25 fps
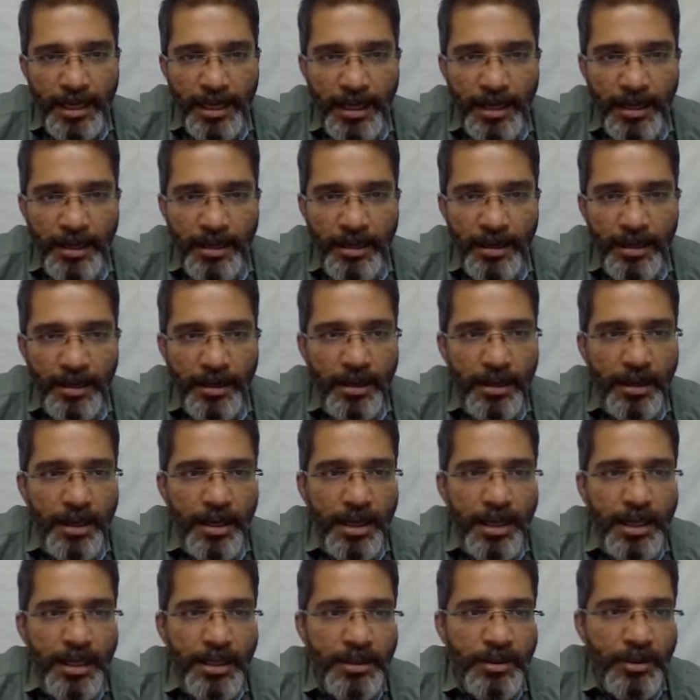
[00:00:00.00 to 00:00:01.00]
a.
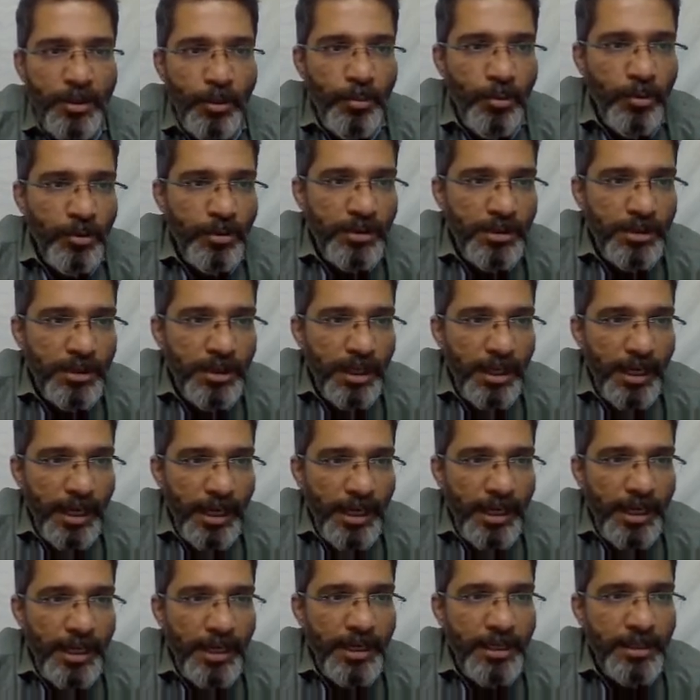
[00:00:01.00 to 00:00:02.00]
Suppose
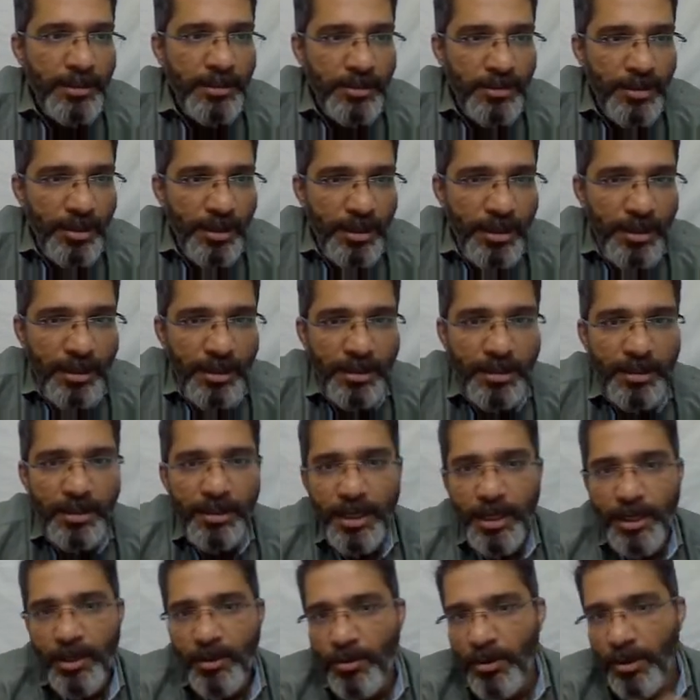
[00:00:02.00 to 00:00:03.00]
a is 3,
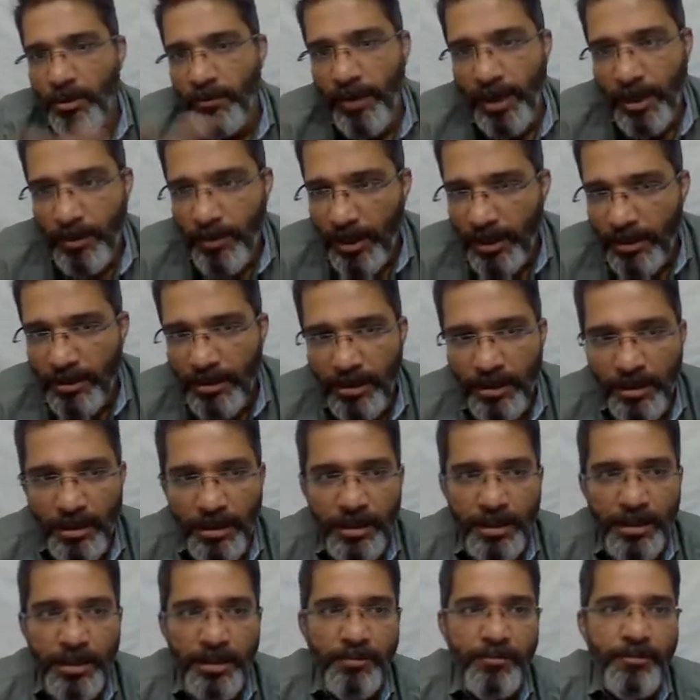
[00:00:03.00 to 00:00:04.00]
then you'll divide by
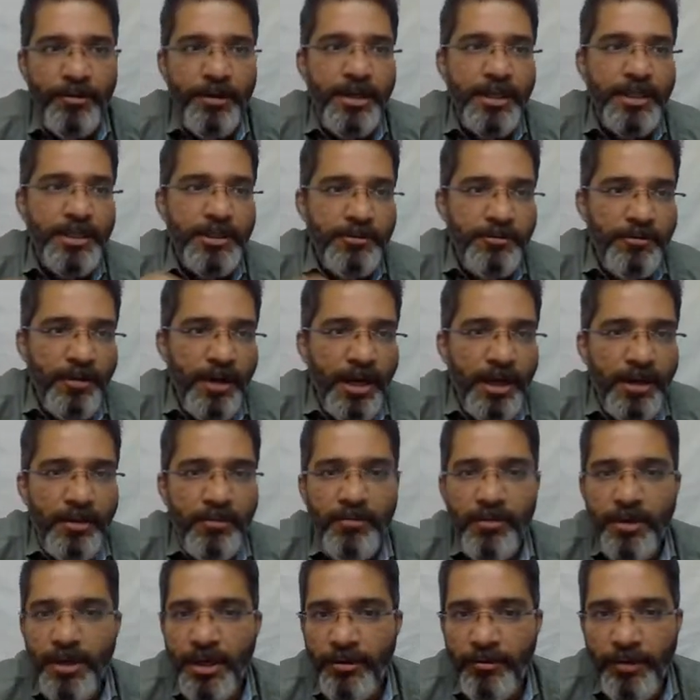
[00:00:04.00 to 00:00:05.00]
3. If it is
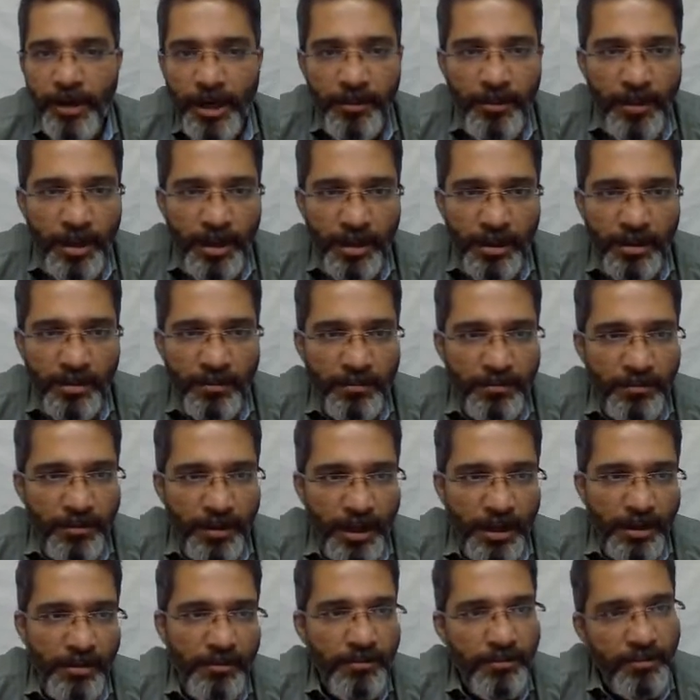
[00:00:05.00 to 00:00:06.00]
5, we'll divide by
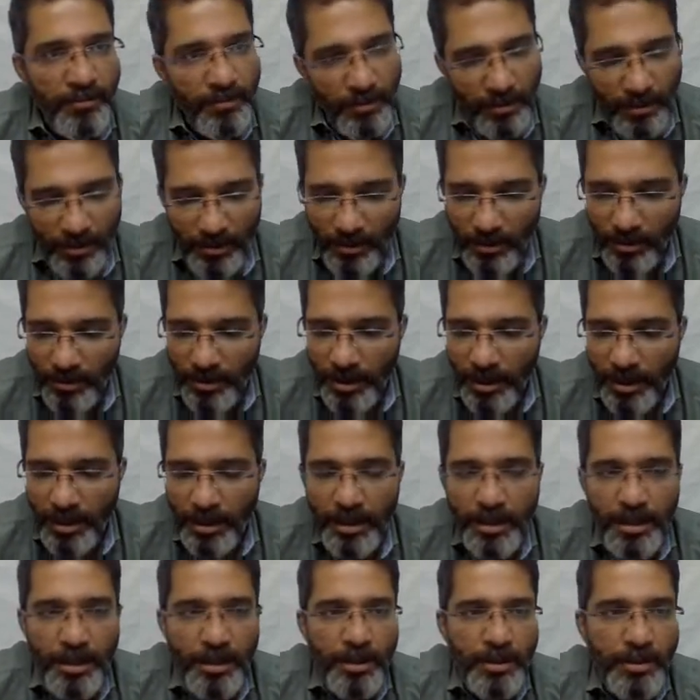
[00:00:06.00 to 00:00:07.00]
5. Okay.
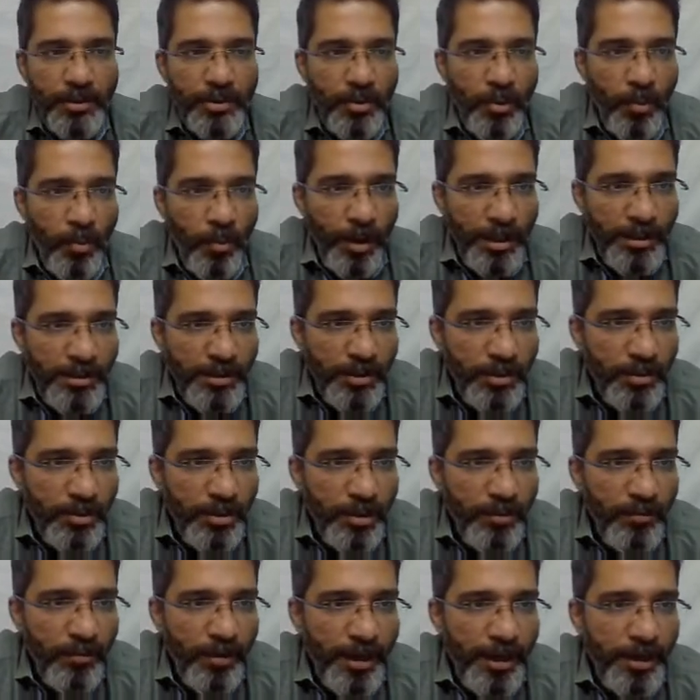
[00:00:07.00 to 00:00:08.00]
So once you
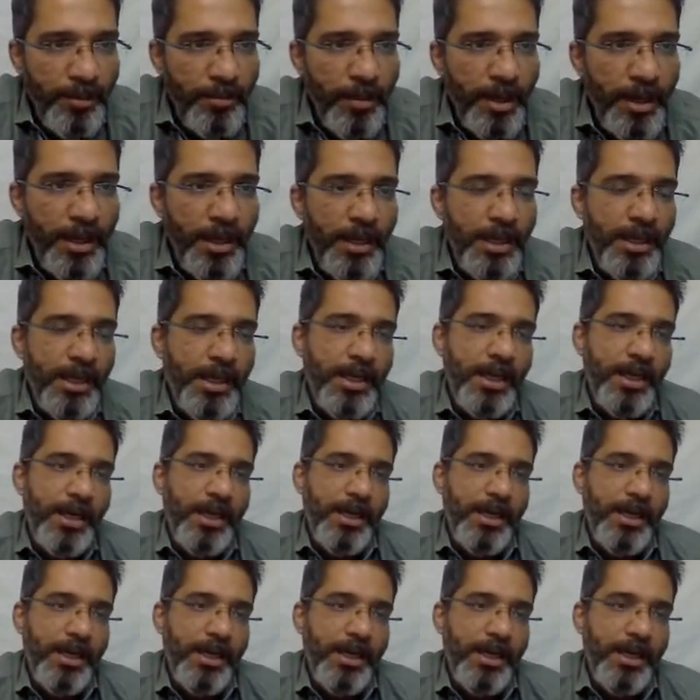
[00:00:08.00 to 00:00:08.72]
divide by